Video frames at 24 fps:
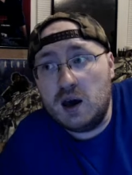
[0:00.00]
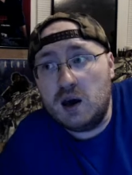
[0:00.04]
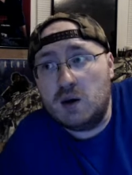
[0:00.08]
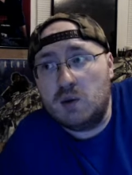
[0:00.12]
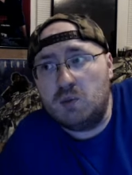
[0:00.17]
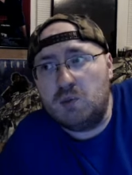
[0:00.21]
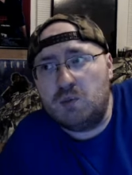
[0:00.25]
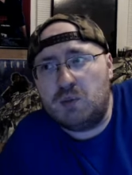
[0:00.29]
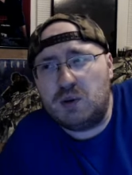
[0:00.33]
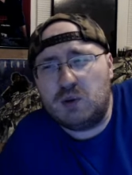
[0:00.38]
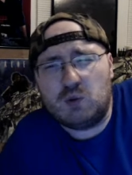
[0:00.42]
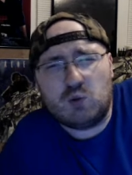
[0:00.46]

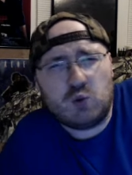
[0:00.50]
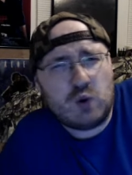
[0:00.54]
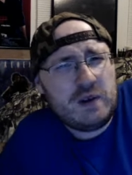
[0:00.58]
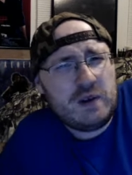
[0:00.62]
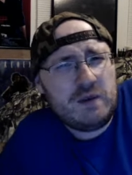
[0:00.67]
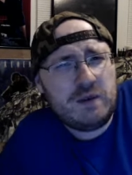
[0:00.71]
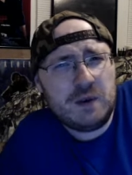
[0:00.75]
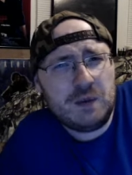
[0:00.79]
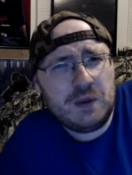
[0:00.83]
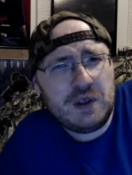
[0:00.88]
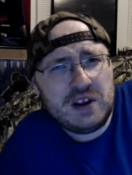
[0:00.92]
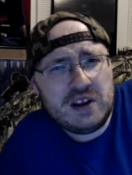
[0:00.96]
But right
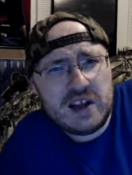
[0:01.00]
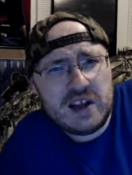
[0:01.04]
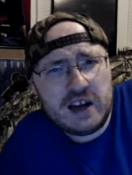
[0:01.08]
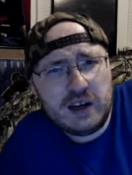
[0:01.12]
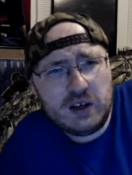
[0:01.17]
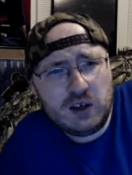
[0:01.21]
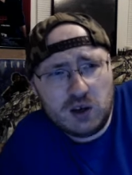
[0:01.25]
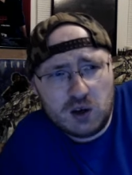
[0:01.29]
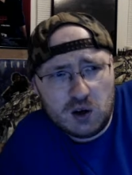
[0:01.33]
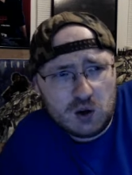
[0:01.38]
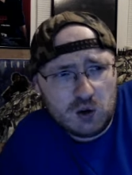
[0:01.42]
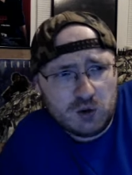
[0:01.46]
from the
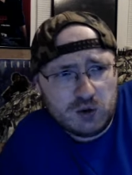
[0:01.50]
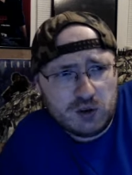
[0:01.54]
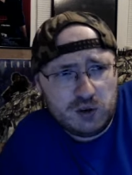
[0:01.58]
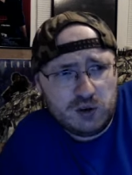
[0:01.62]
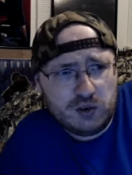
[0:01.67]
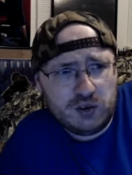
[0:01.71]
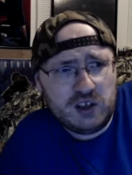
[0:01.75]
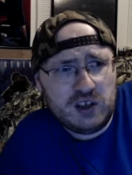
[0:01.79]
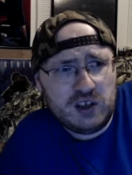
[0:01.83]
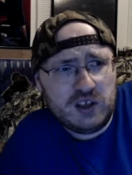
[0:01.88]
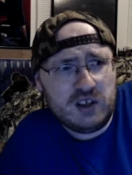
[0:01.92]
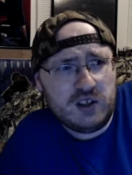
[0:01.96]
get-go, you
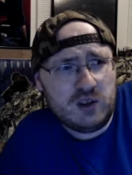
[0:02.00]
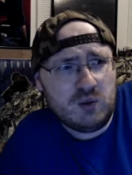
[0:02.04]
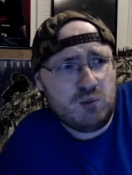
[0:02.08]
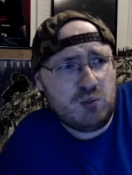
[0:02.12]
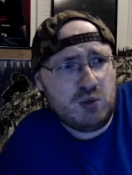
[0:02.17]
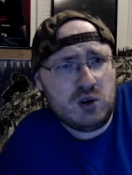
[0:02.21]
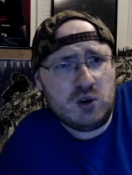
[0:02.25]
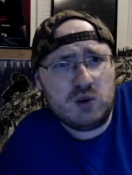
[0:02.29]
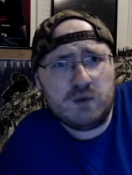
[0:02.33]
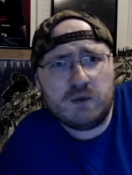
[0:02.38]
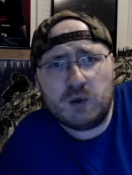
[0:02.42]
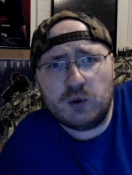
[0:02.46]
see the
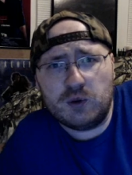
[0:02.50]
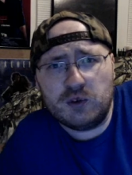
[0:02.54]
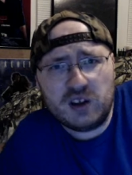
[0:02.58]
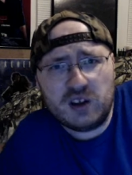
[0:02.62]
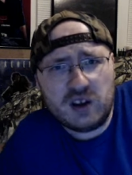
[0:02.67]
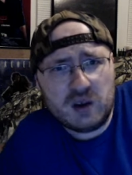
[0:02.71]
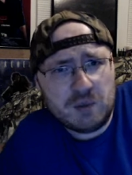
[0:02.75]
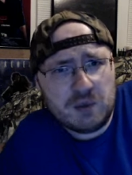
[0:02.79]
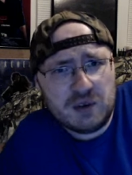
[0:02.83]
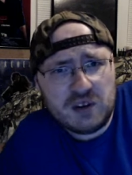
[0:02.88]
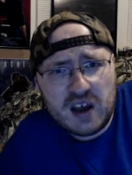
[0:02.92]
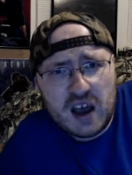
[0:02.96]
beautiful
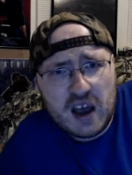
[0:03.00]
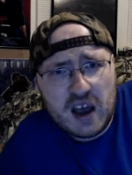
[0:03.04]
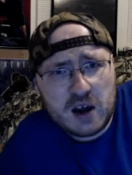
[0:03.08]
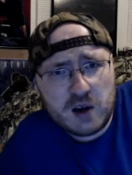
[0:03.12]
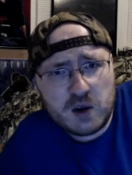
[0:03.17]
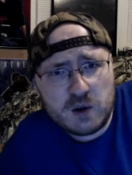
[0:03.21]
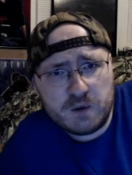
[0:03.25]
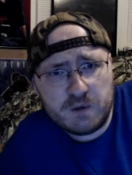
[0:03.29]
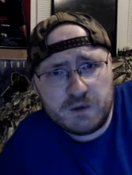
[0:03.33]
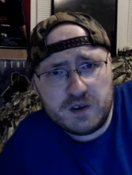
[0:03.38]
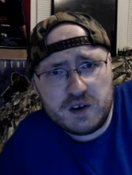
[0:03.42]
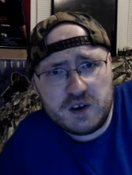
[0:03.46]

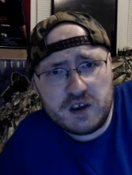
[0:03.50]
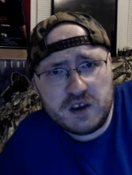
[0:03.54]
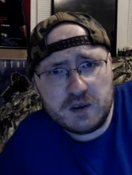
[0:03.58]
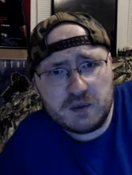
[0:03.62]
cinematography,